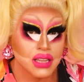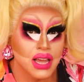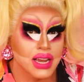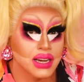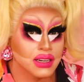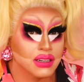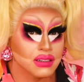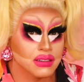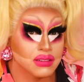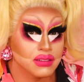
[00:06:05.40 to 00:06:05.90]

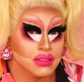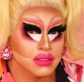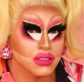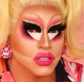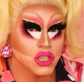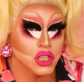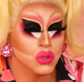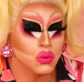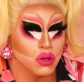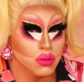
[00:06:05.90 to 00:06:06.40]
Like,
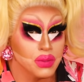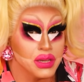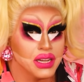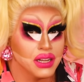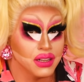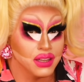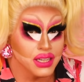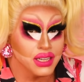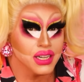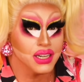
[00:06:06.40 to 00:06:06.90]
you will be
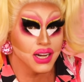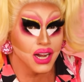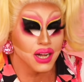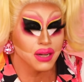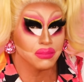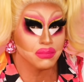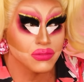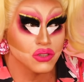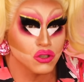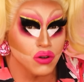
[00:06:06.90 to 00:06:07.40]
cleaning
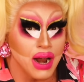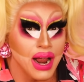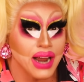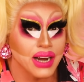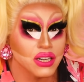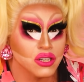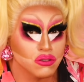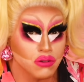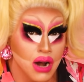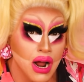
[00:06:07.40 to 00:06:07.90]
up
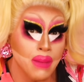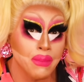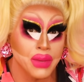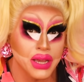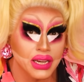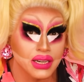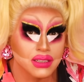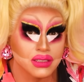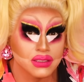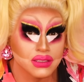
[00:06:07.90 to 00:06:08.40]
drag
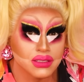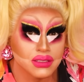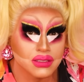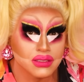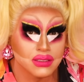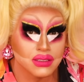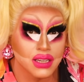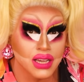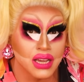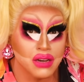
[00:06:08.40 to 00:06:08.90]
droppings
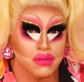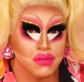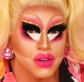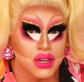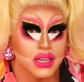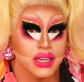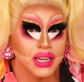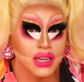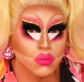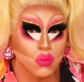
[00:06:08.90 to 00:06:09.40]
and
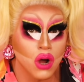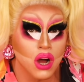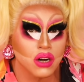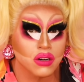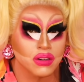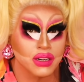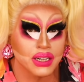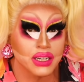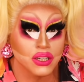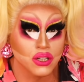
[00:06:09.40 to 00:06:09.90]
feeding and
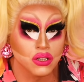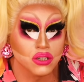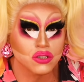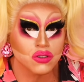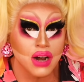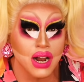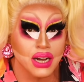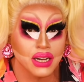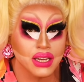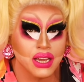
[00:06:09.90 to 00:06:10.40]
watering your
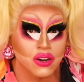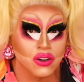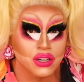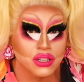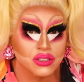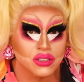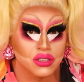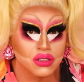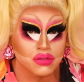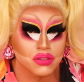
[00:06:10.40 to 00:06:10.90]
drag
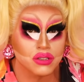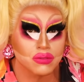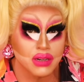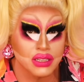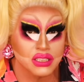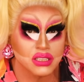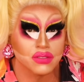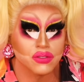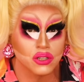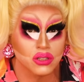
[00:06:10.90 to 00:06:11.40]
character for the
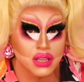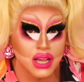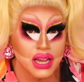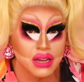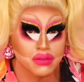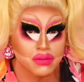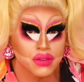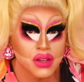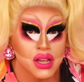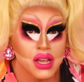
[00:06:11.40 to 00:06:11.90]
rest of your
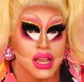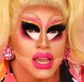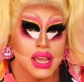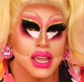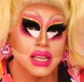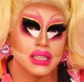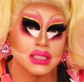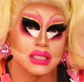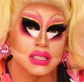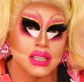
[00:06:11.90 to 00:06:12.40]
life.
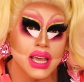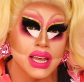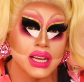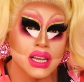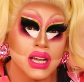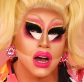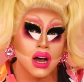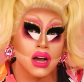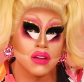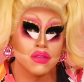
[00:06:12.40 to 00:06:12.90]
It's
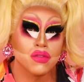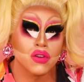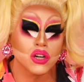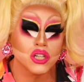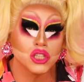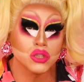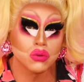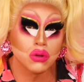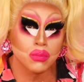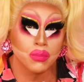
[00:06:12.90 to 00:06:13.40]
like a
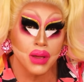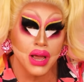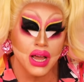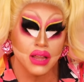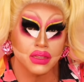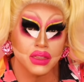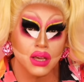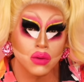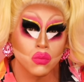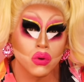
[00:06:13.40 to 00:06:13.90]
virtual
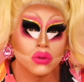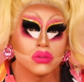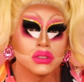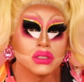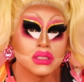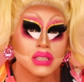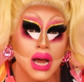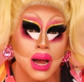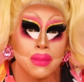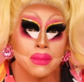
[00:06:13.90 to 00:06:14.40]
pet that won't
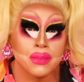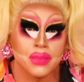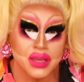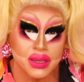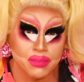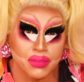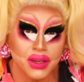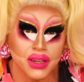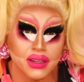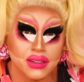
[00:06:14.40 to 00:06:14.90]
stop
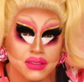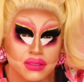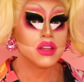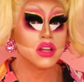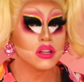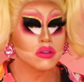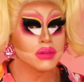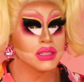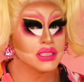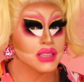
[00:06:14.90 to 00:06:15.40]
beeping. The
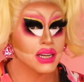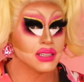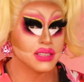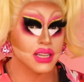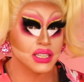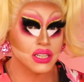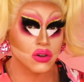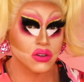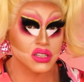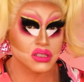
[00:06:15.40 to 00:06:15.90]
other reason I say
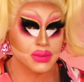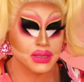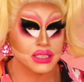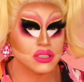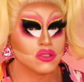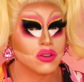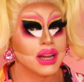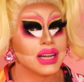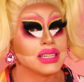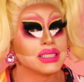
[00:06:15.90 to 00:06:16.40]
don't is
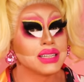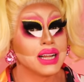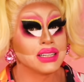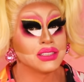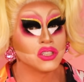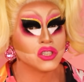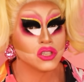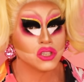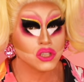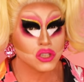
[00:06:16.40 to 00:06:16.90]
because drag has
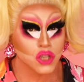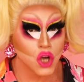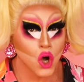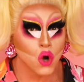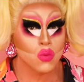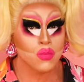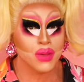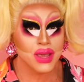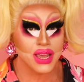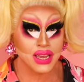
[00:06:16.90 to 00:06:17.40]
gotten
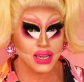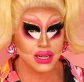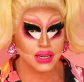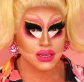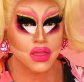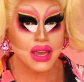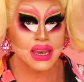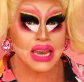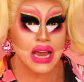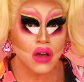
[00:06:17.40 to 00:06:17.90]
so big
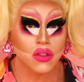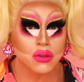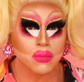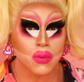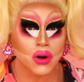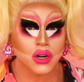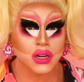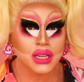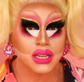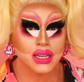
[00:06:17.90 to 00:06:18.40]
that now the
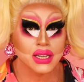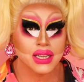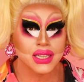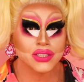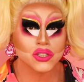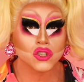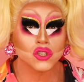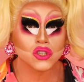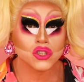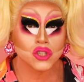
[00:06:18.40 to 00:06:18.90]
market is
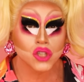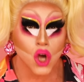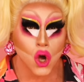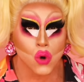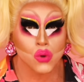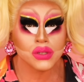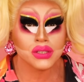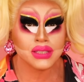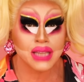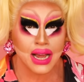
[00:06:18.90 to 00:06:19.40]

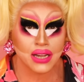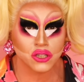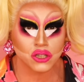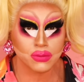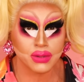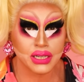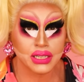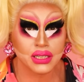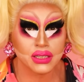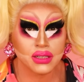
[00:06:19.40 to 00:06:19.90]
so
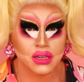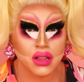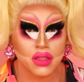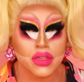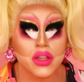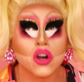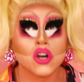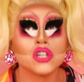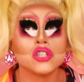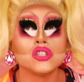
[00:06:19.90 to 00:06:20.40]
saturated.
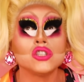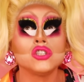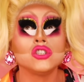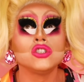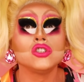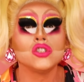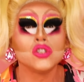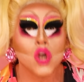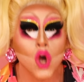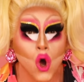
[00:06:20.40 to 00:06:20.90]
There are
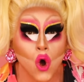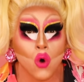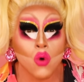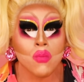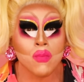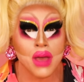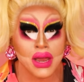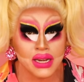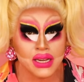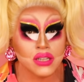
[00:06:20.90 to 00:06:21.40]
so
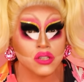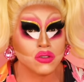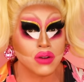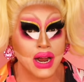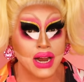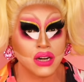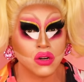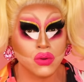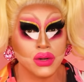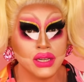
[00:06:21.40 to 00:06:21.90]
many
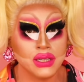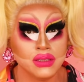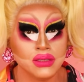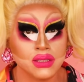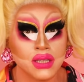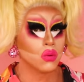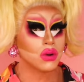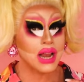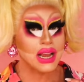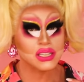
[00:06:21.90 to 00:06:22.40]
drag
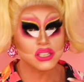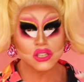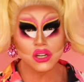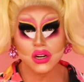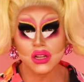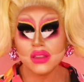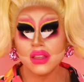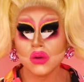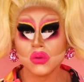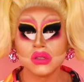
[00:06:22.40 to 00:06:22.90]
queens. When I
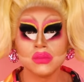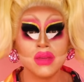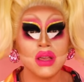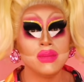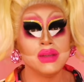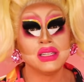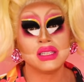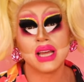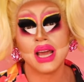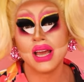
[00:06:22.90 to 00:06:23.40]
started, there was
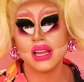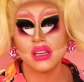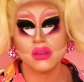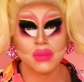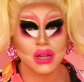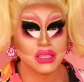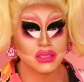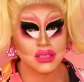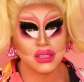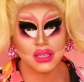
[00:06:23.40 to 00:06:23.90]
maybe 10 in
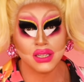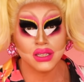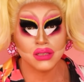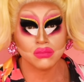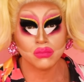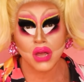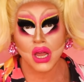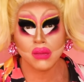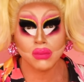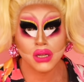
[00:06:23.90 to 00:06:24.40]
my city,
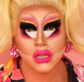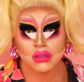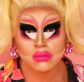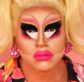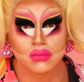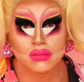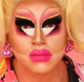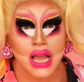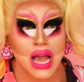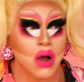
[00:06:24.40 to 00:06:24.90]
maybe.
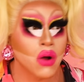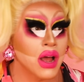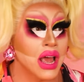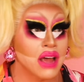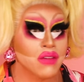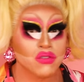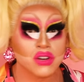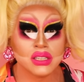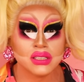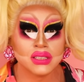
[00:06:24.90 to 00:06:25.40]
Now
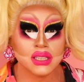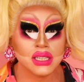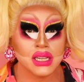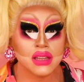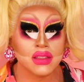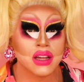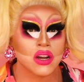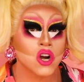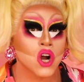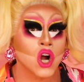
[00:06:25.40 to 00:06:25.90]
every city,
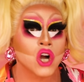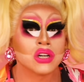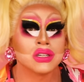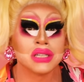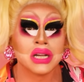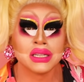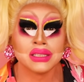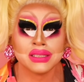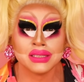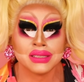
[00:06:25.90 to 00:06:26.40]
there are
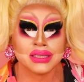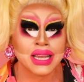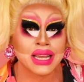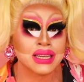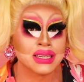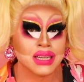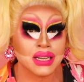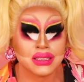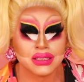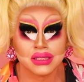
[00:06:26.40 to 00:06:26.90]
dozens
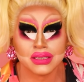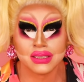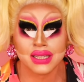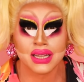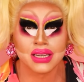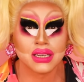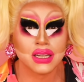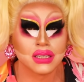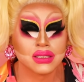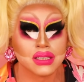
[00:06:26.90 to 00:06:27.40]
and dozens
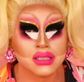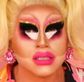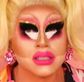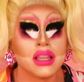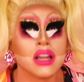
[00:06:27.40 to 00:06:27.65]
and dozens.